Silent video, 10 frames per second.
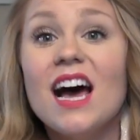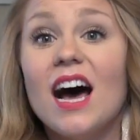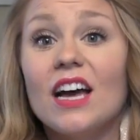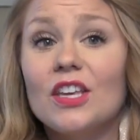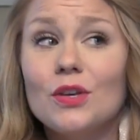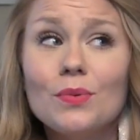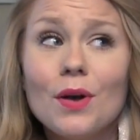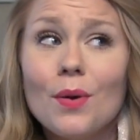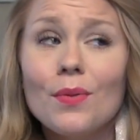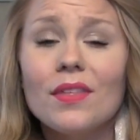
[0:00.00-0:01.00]
uh, you
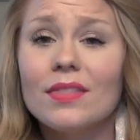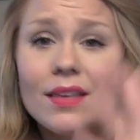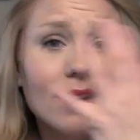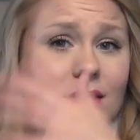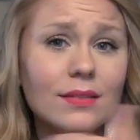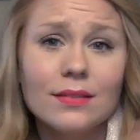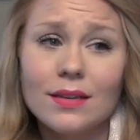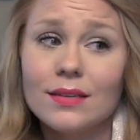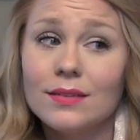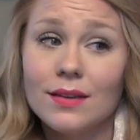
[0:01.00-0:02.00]
know that this
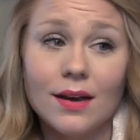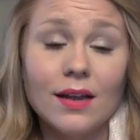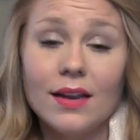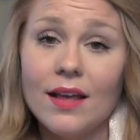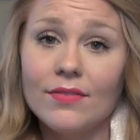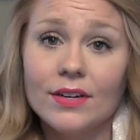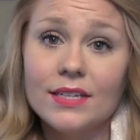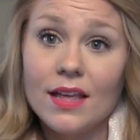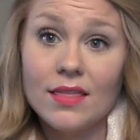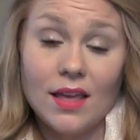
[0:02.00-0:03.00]
is not an
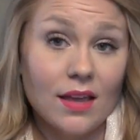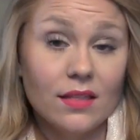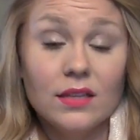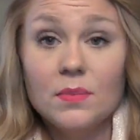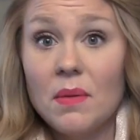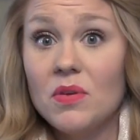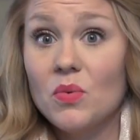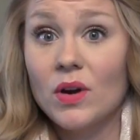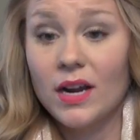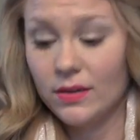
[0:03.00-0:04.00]
everyday thing, unless maybe
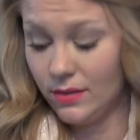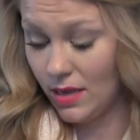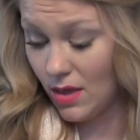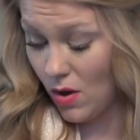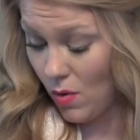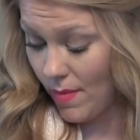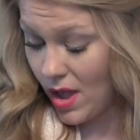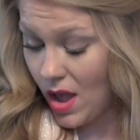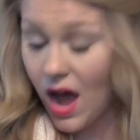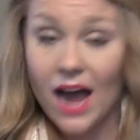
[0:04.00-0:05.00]
you work outside the home.
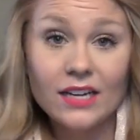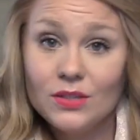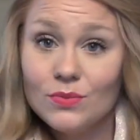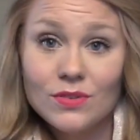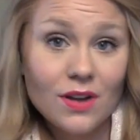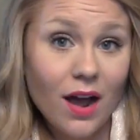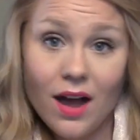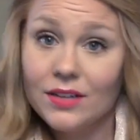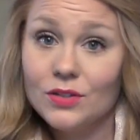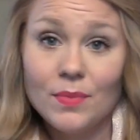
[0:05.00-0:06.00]
I do
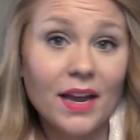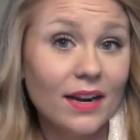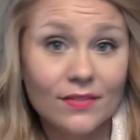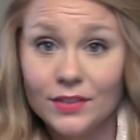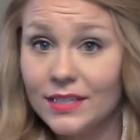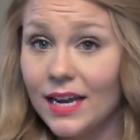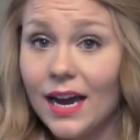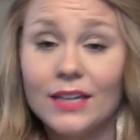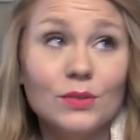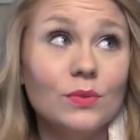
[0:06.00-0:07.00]
not do my hair every day.
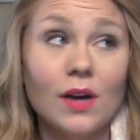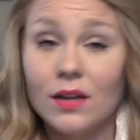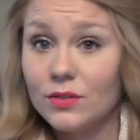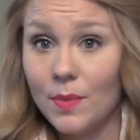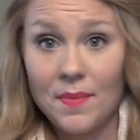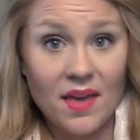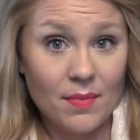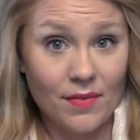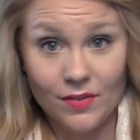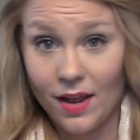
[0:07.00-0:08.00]
I do not do my
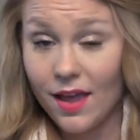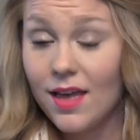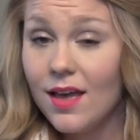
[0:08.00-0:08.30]
makeup every day.